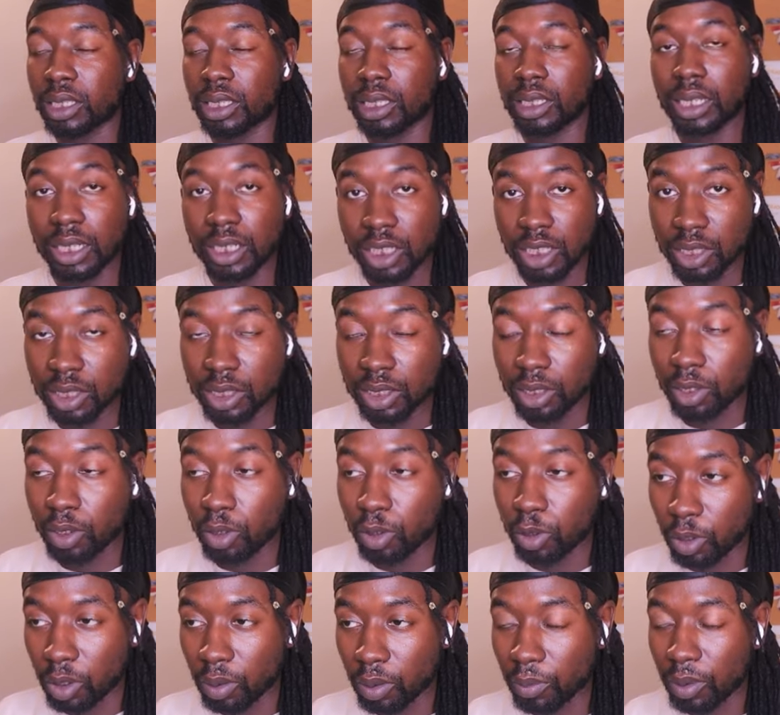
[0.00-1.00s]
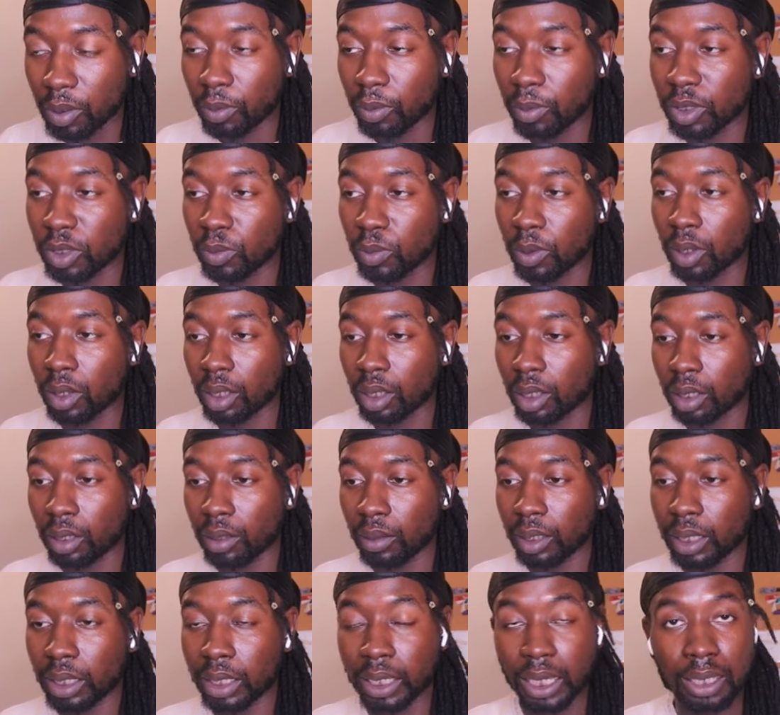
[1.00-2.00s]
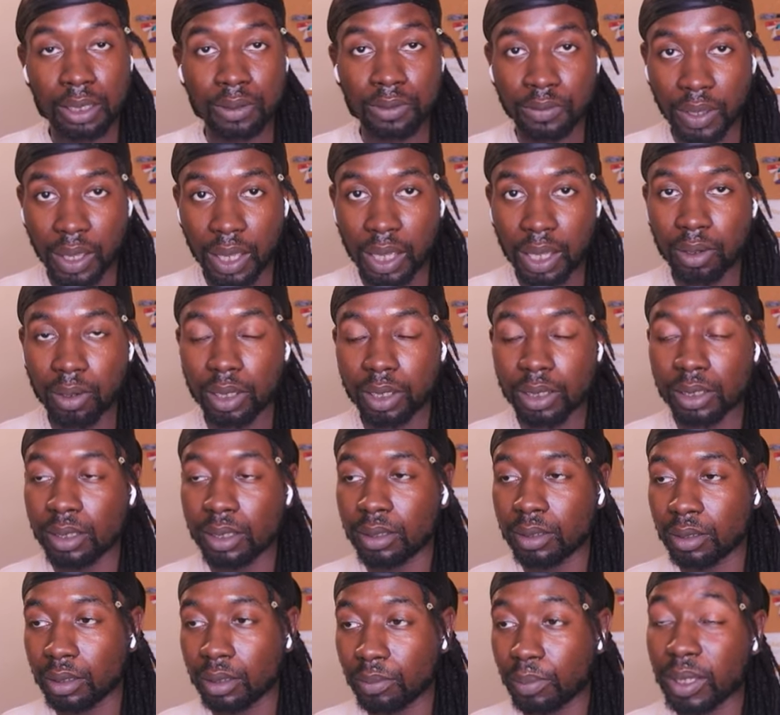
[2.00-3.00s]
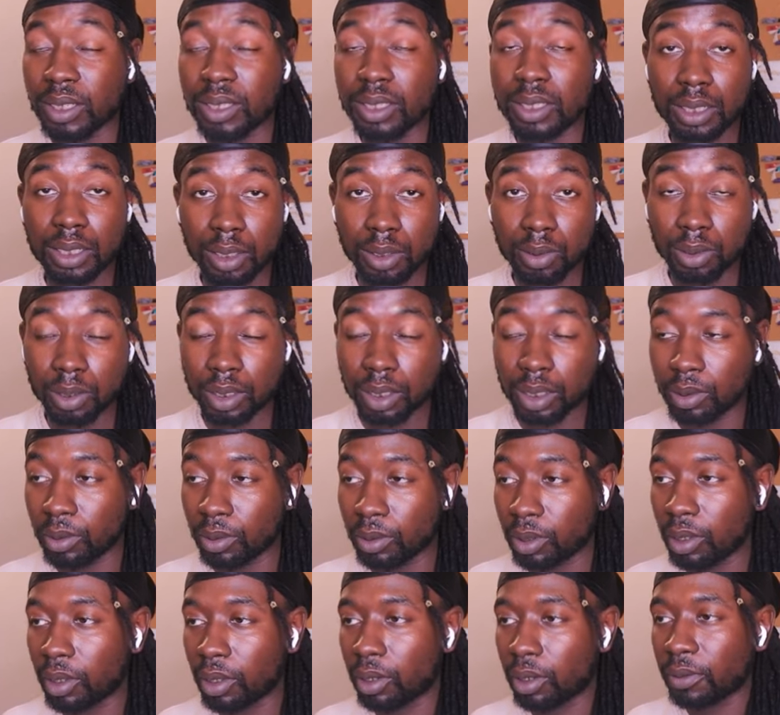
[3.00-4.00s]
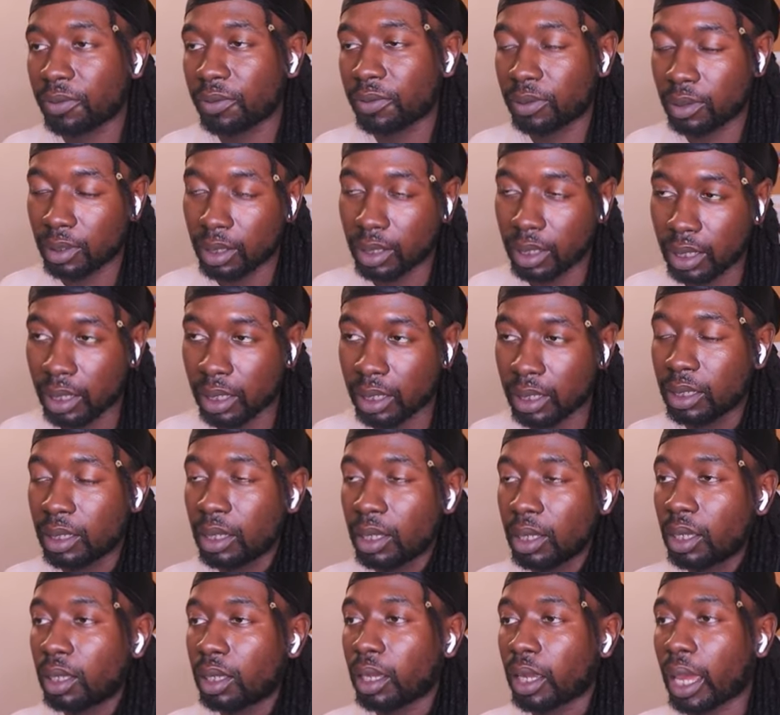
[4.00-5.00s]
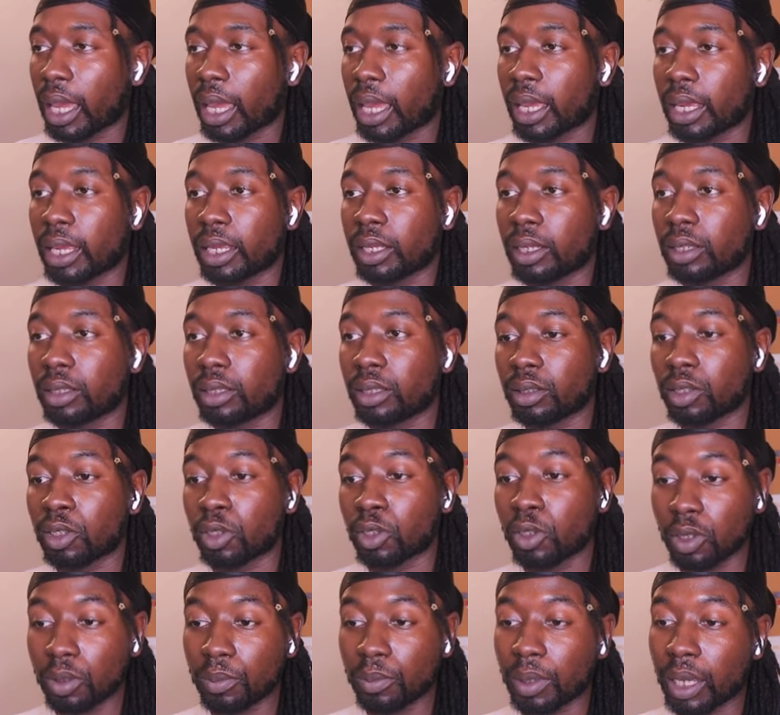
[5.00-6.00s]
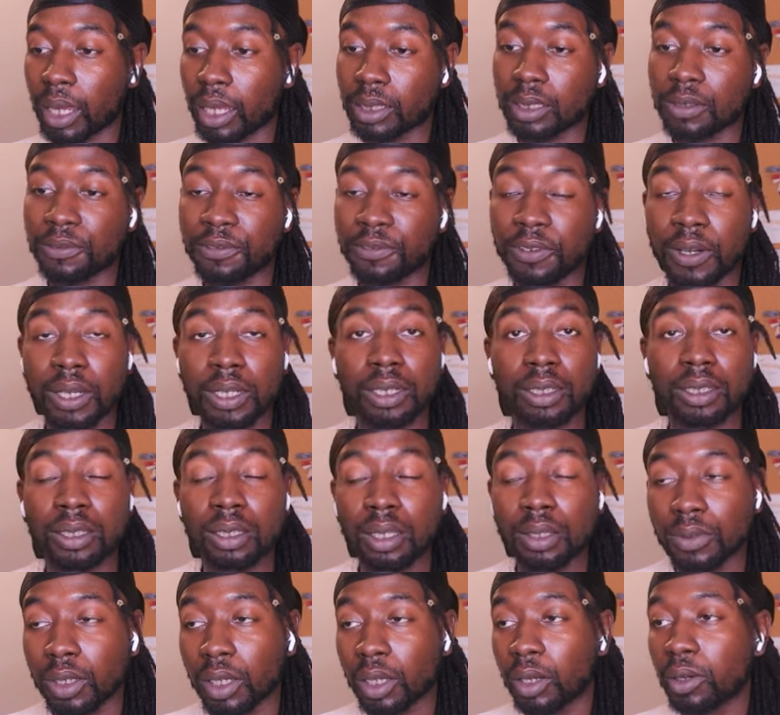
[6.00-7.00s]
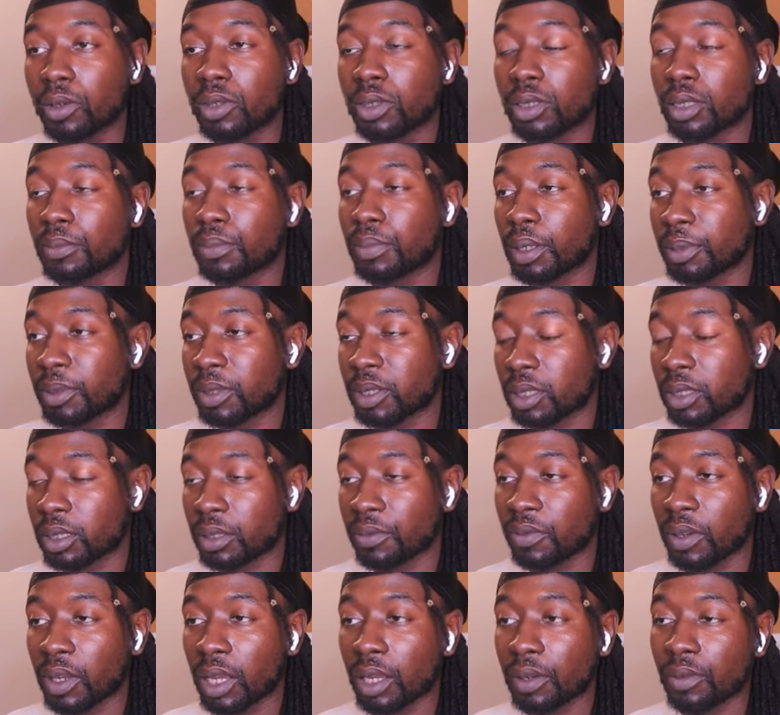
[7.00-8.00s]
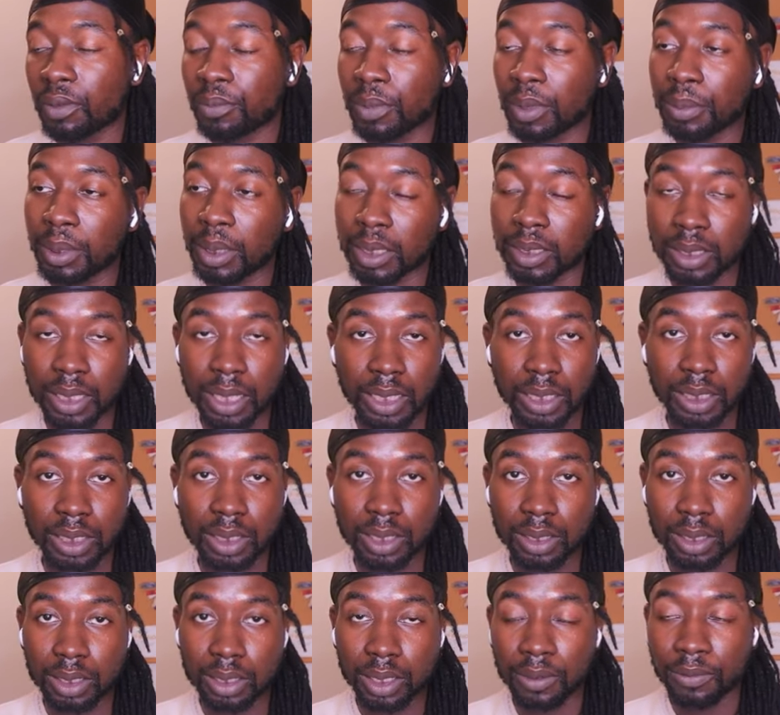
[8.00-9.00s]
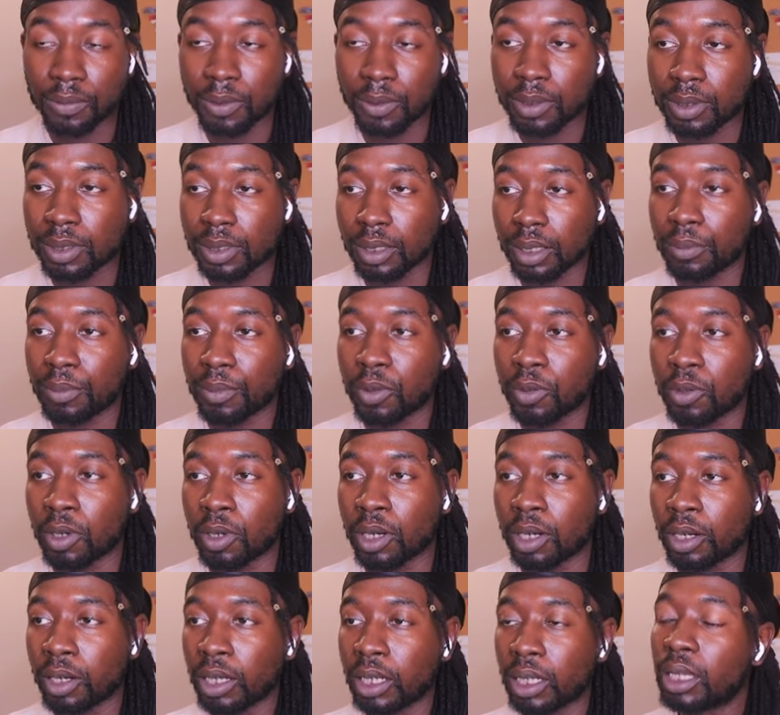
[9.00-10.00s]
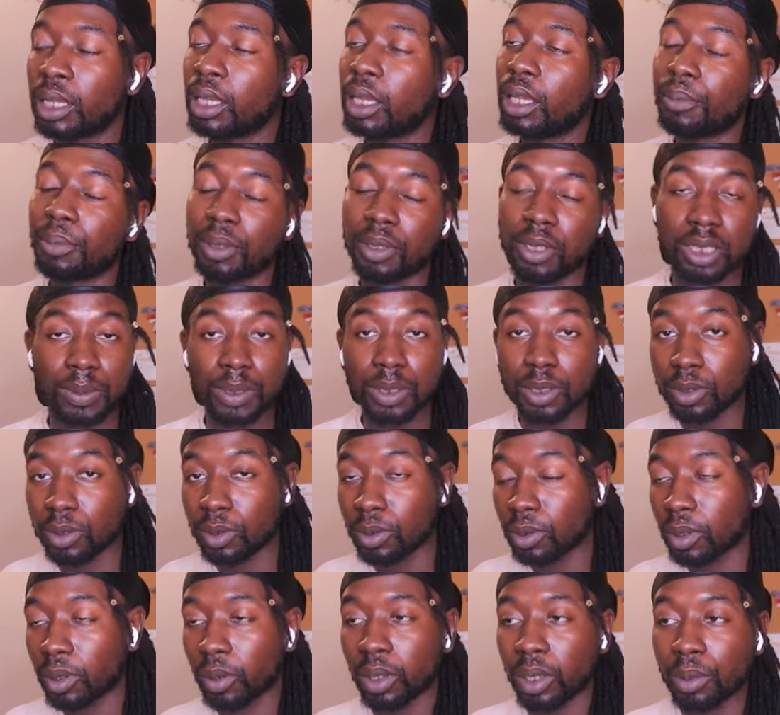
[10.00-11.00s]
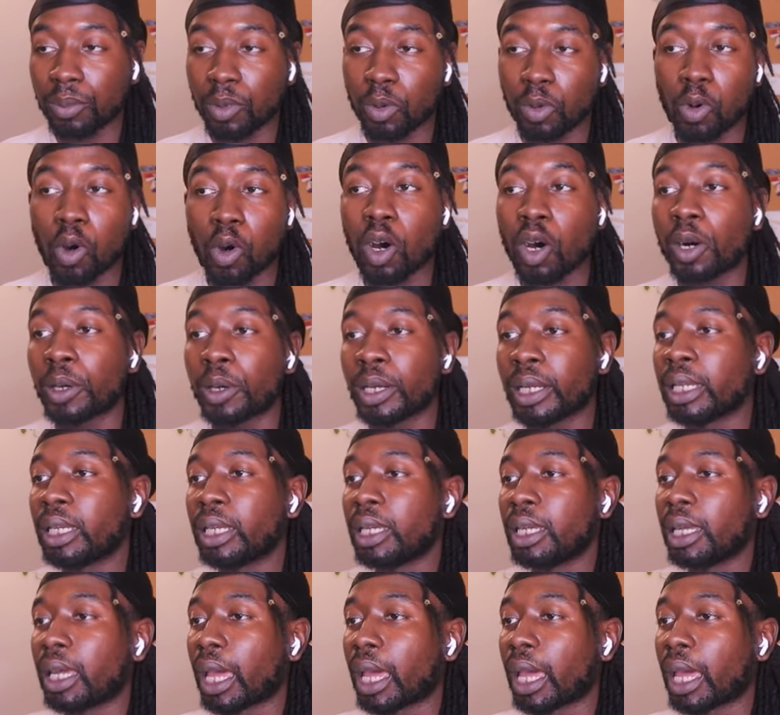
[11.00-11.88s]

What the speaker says: connection to Kuruma was what gave out and basically got killed off, died. And Kuruma had to find another host to be able to survive and maybe attached itself onto Himawari, because we do know Himawari